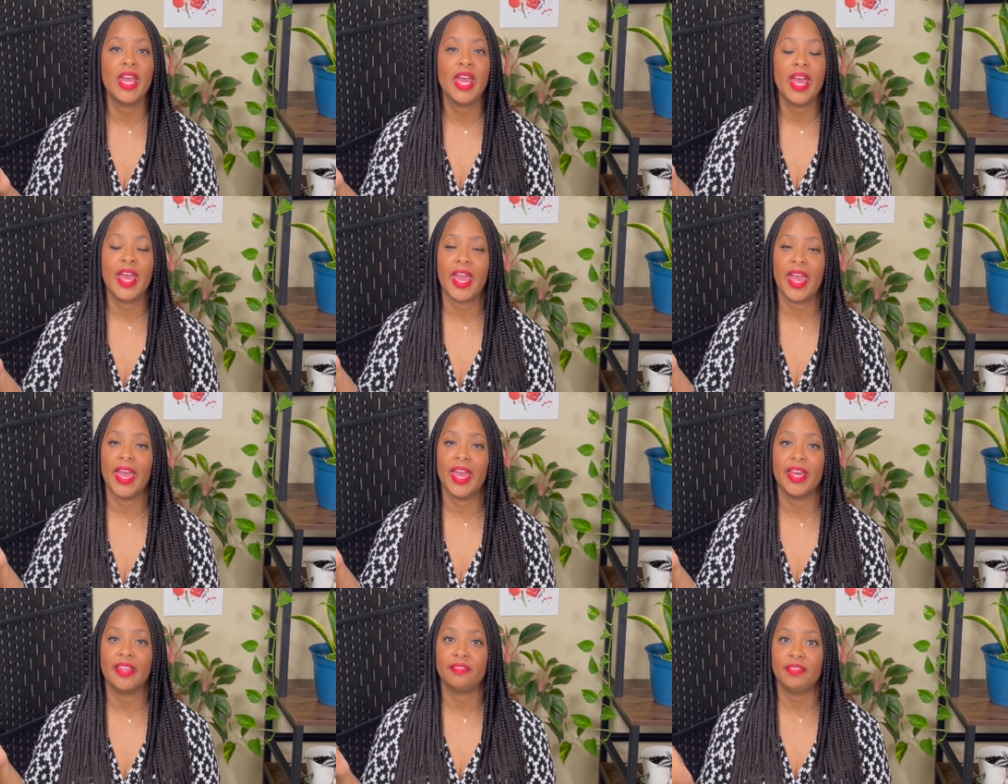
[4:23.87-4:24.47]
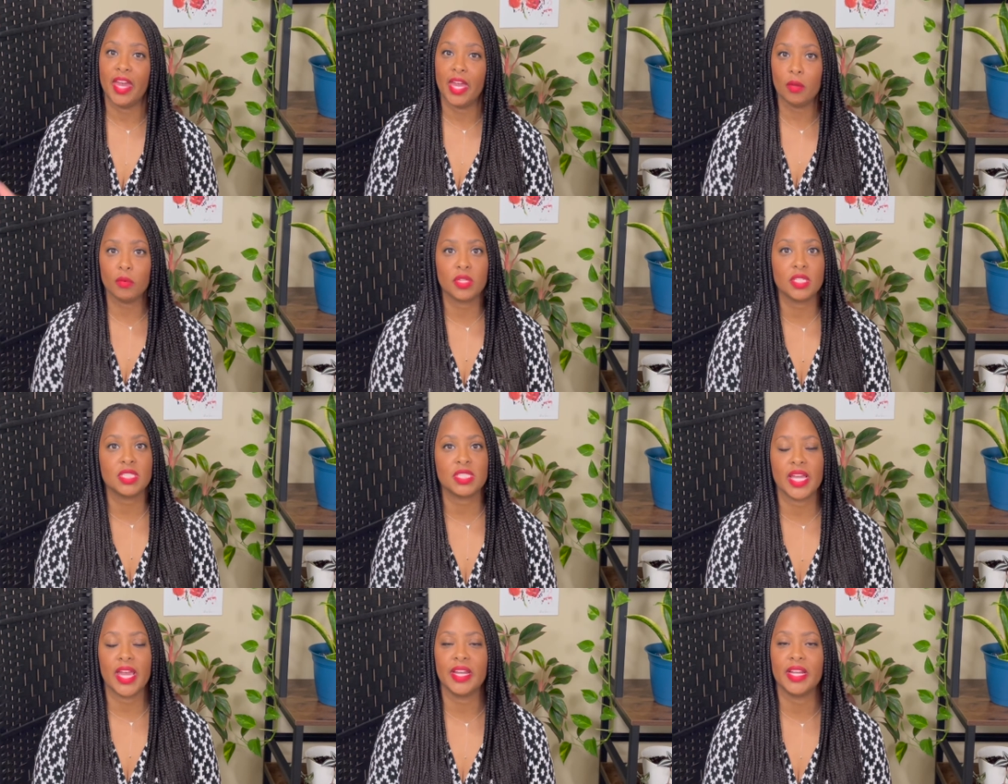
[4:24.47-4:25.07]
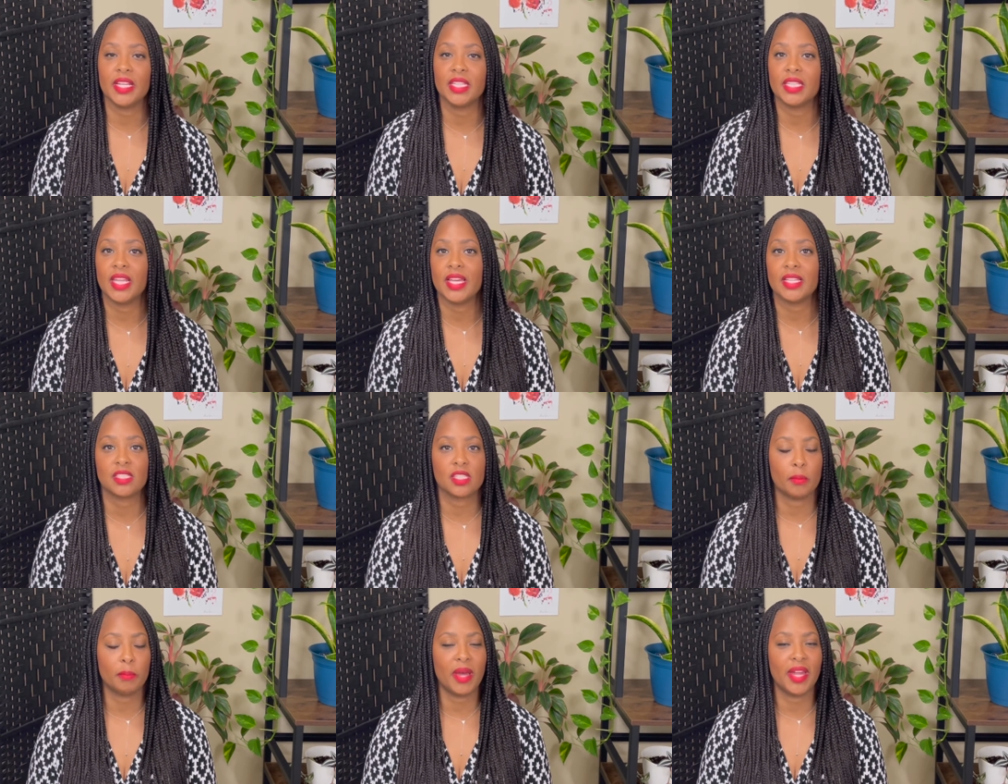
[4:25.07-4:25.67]
and they were stating that
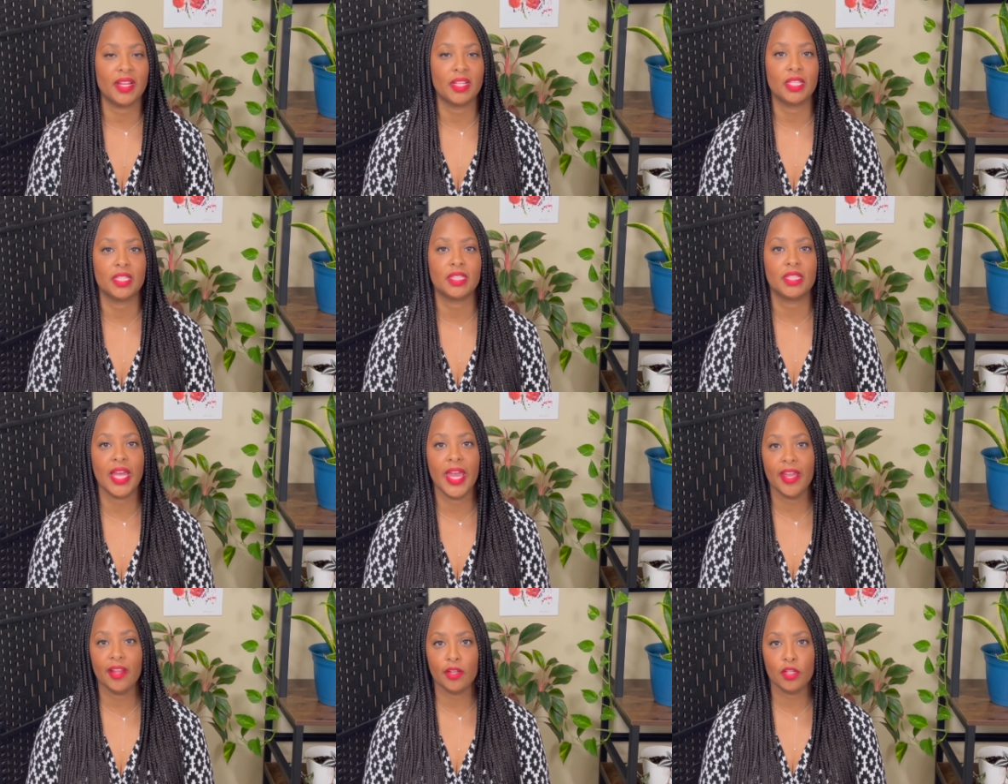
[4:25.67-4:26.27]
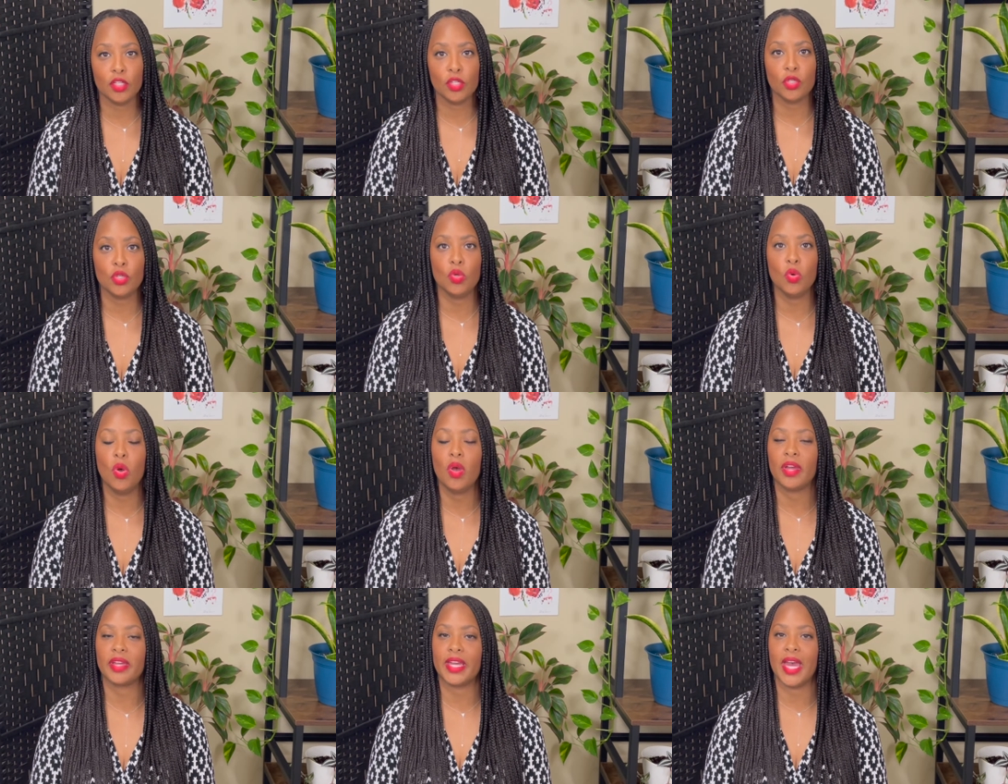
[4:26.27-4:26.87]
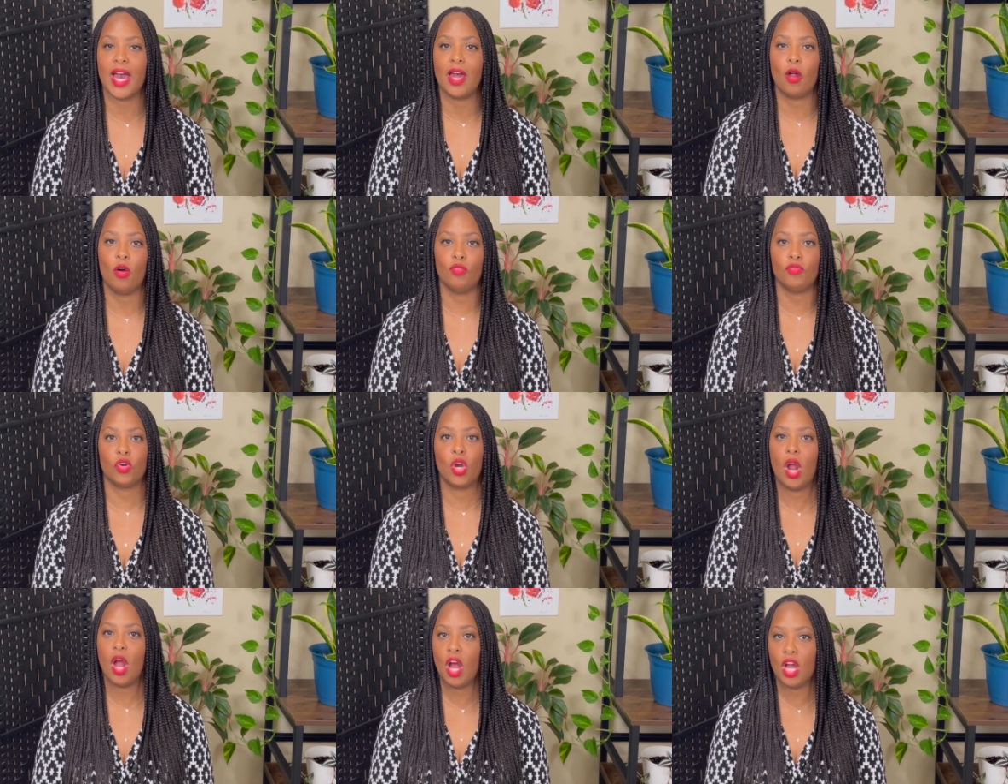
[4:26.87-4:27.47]
somebody that they knew got over
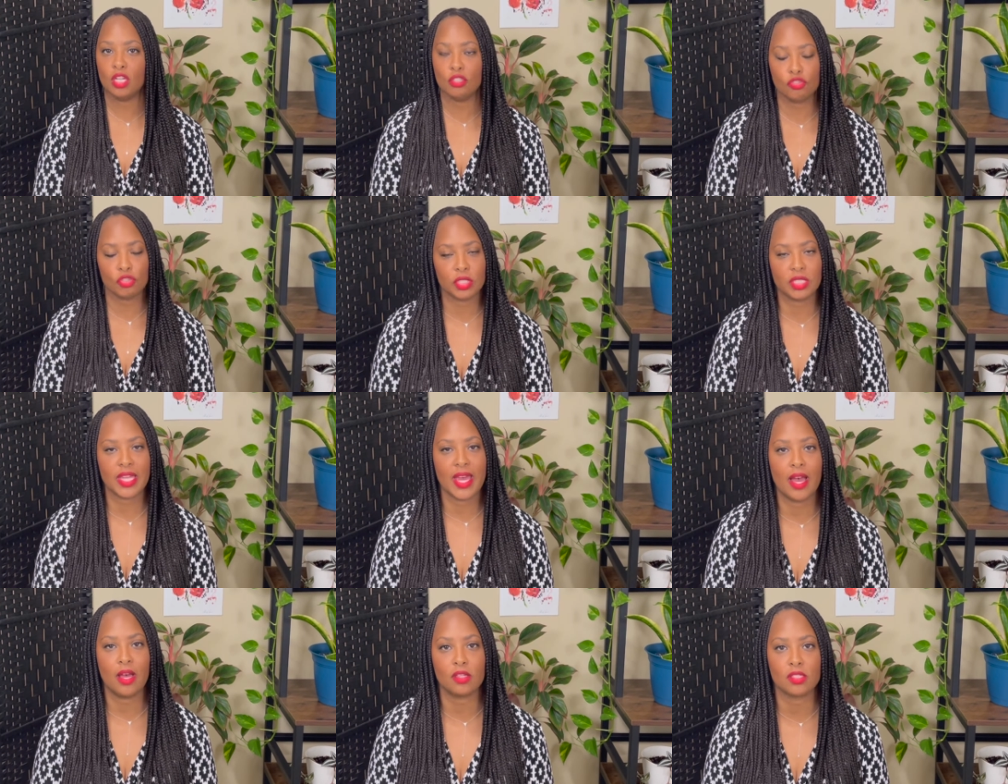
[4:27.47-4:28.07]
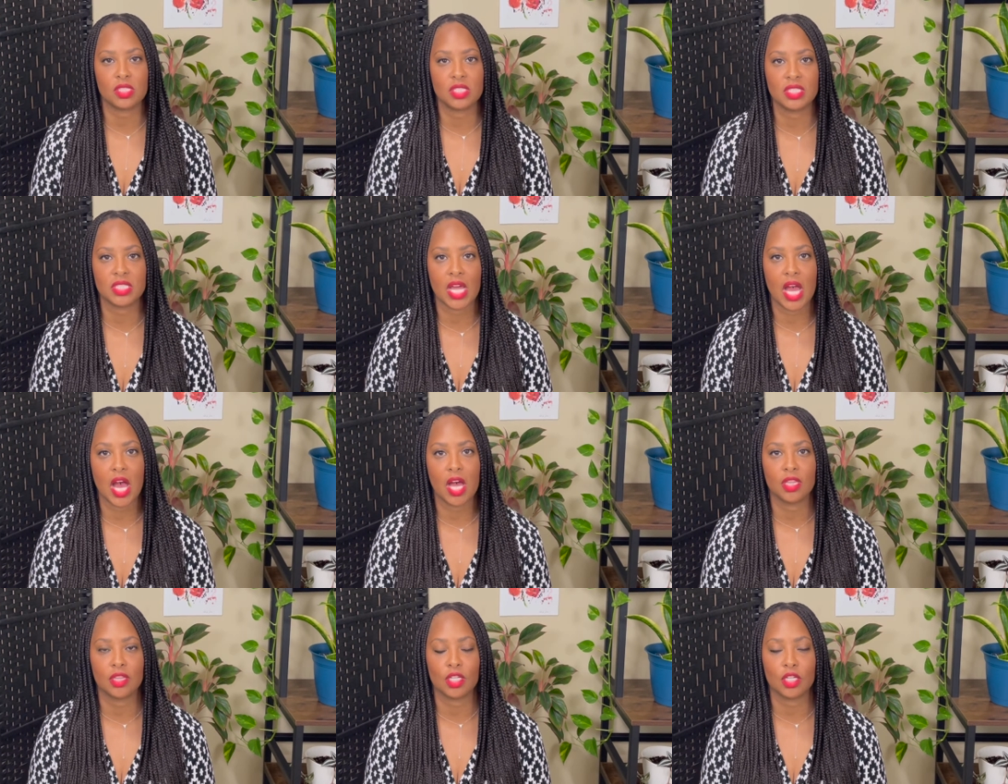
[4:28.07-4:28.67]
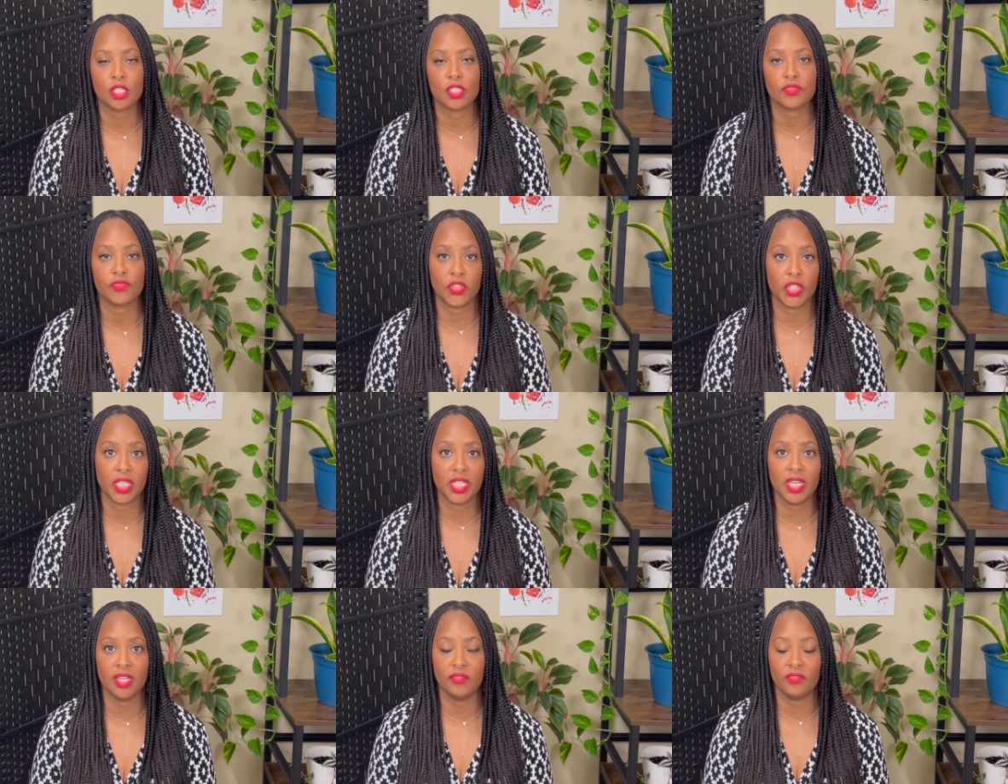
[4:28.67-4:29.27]
a hundred thousand dollars
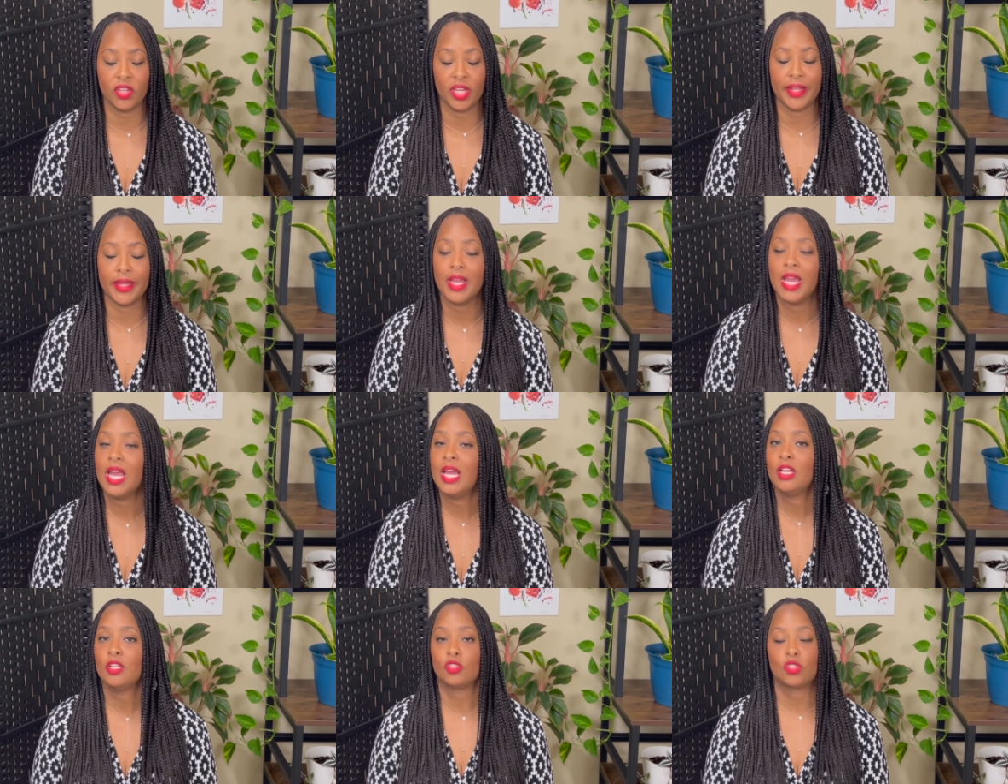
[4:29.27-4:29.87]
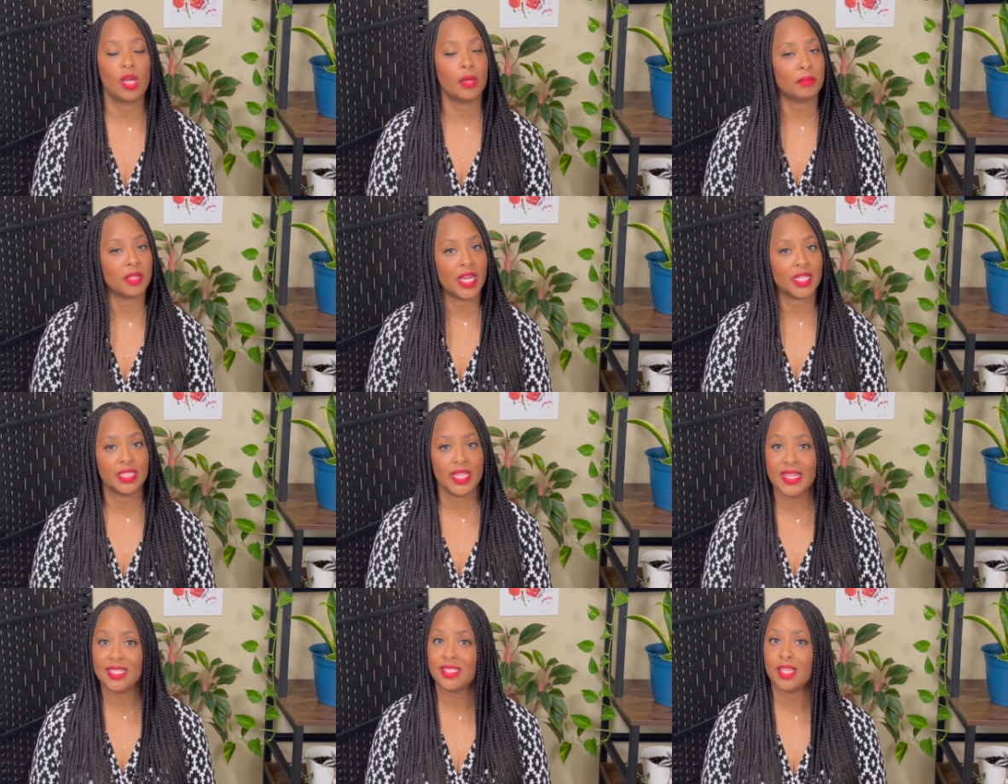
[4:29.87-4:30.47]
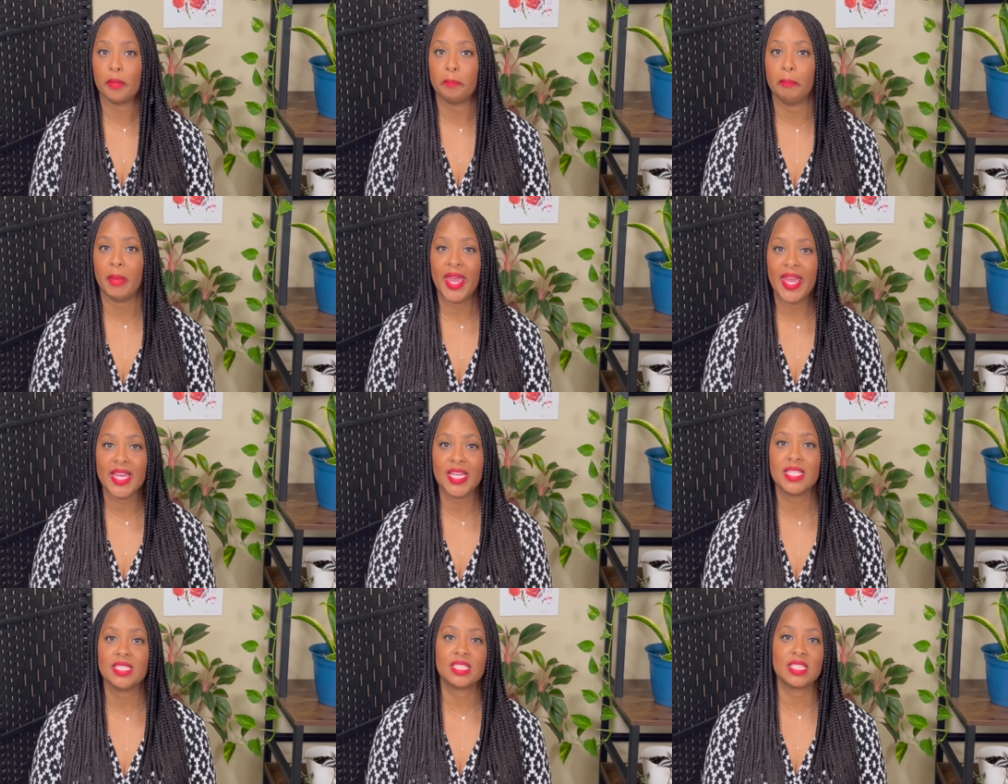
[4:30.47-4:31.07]
forgiven. So I'm like, that's
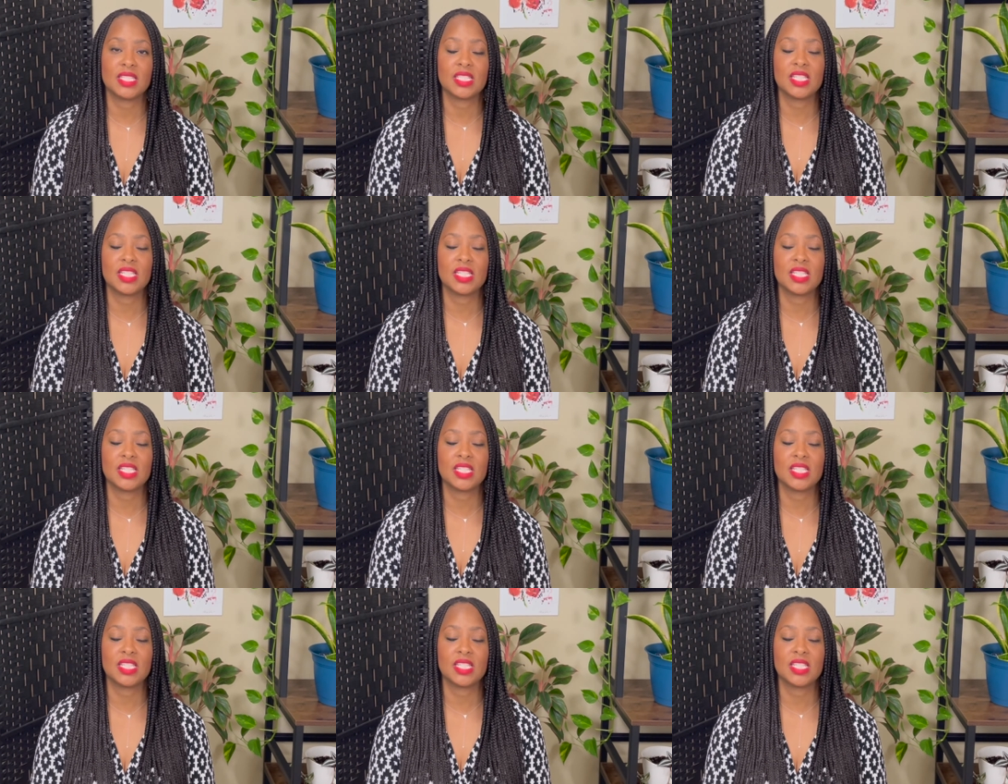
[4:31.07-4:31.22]
amazing